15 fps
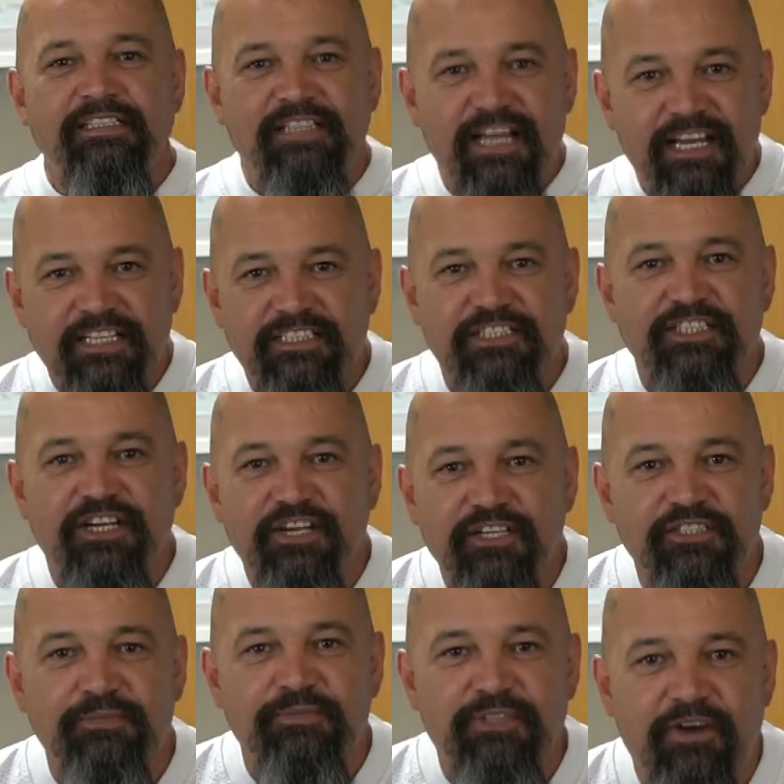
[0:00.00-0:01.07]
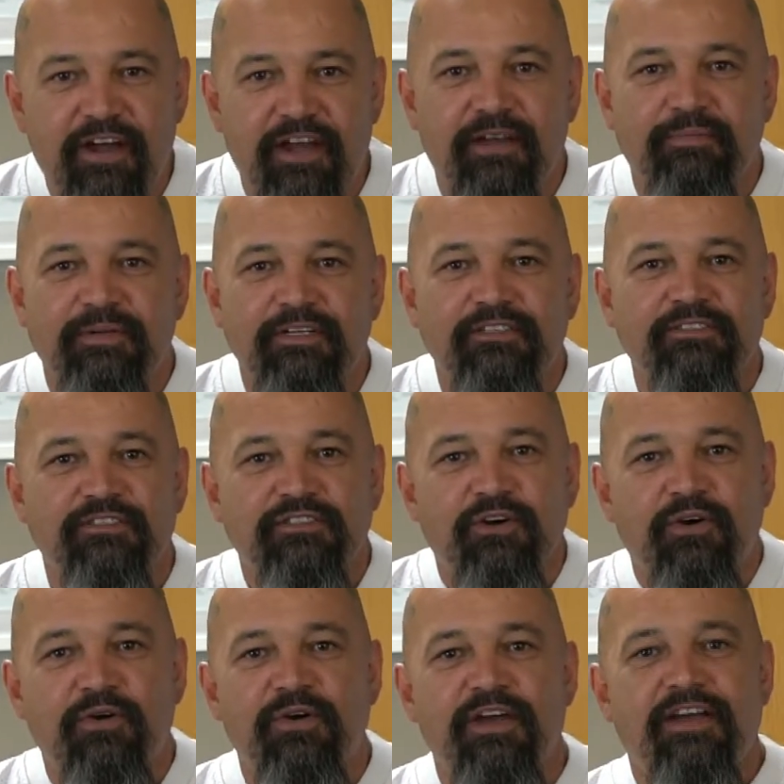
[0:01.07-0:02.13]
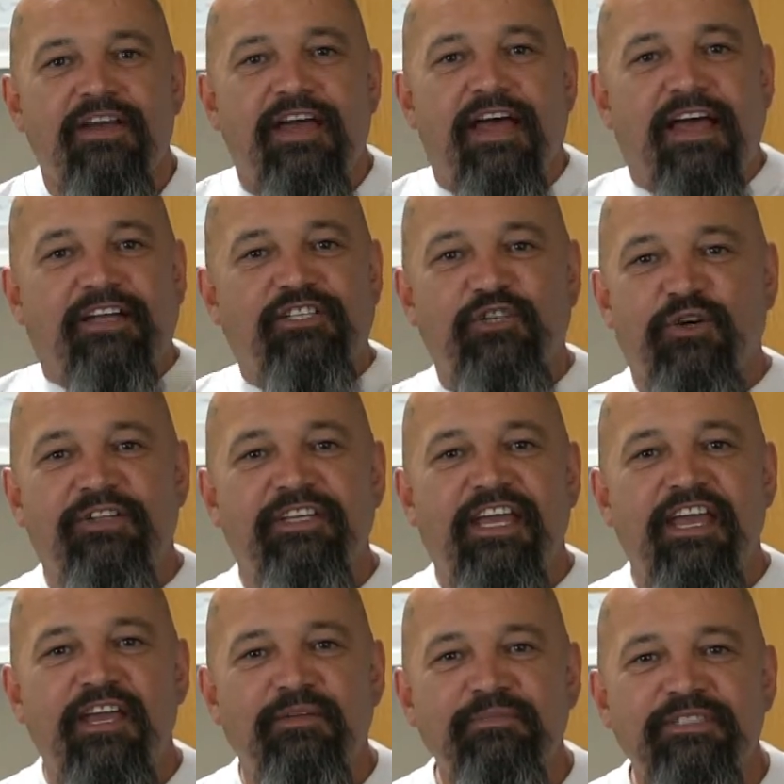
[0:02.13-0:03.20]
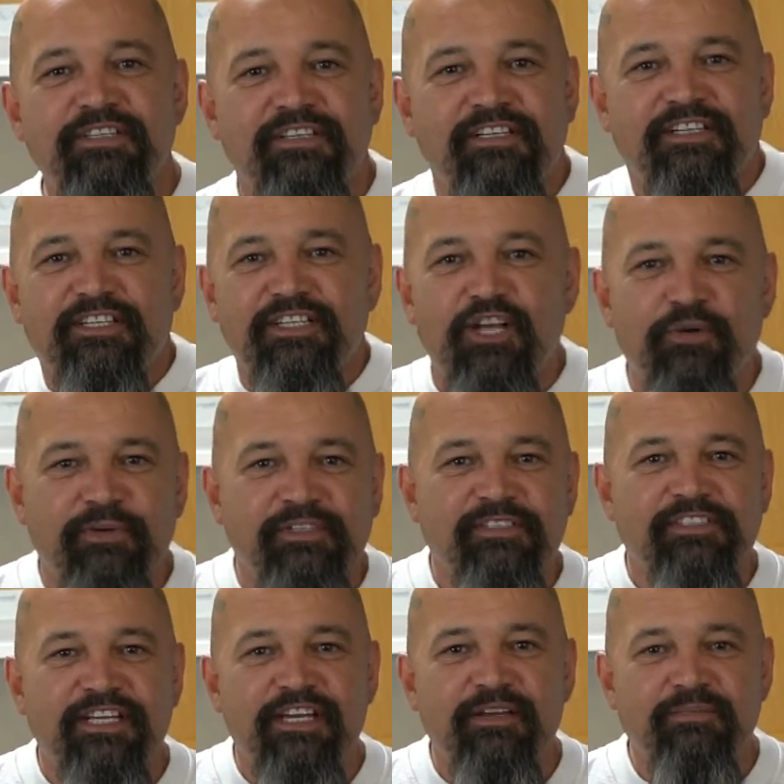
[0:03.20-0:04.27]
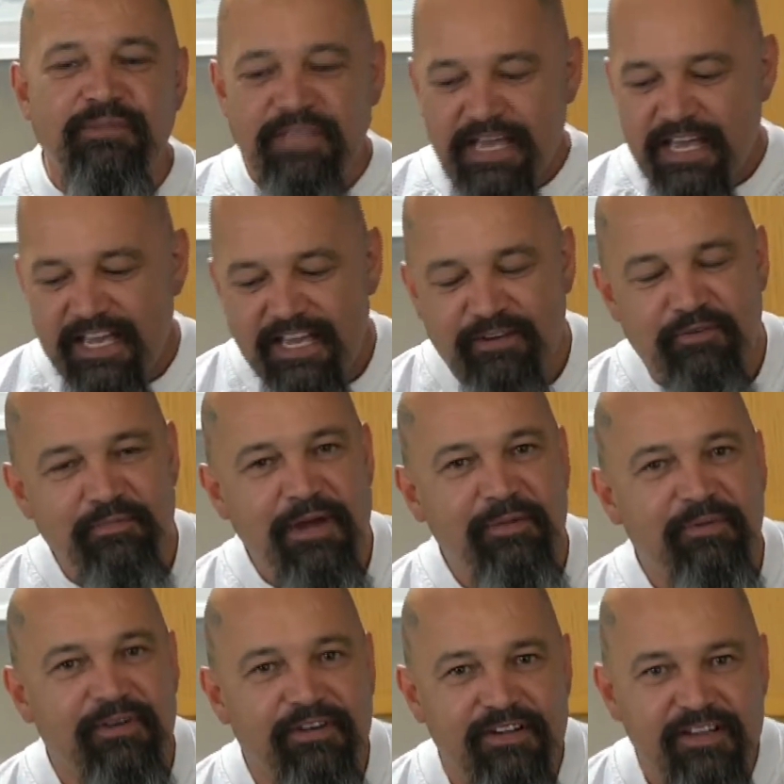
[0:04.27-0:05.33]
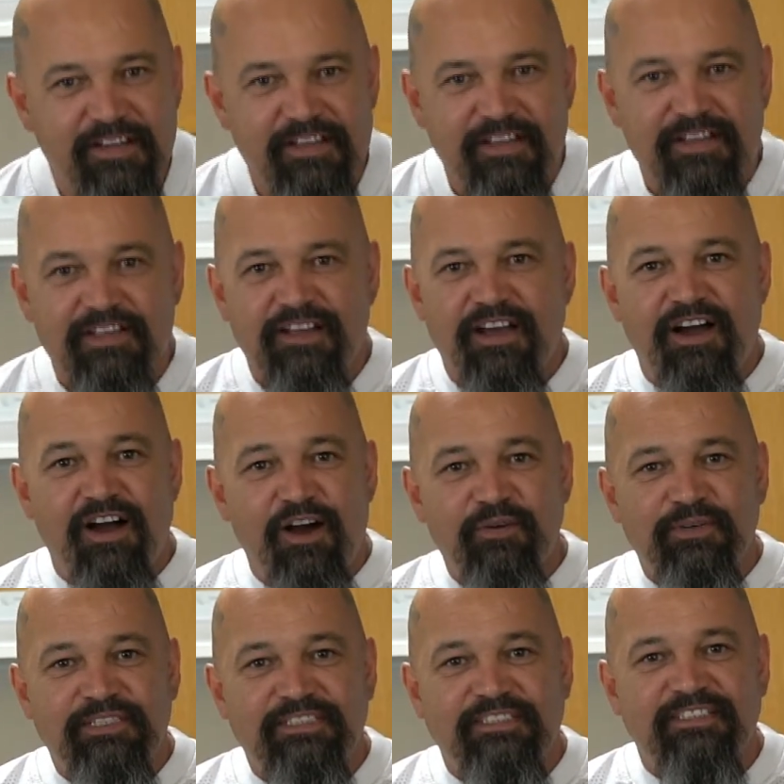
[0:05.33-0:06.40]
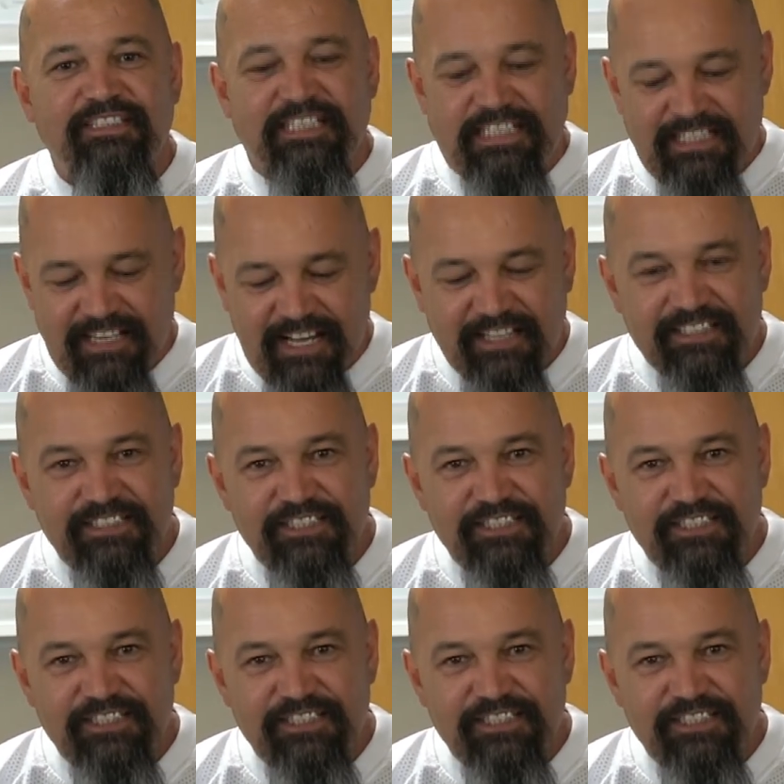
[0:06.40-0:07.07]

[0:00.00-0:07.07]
like, share, and subscribe. So, enjoy the games, good luck with your team, and remember, always eat like a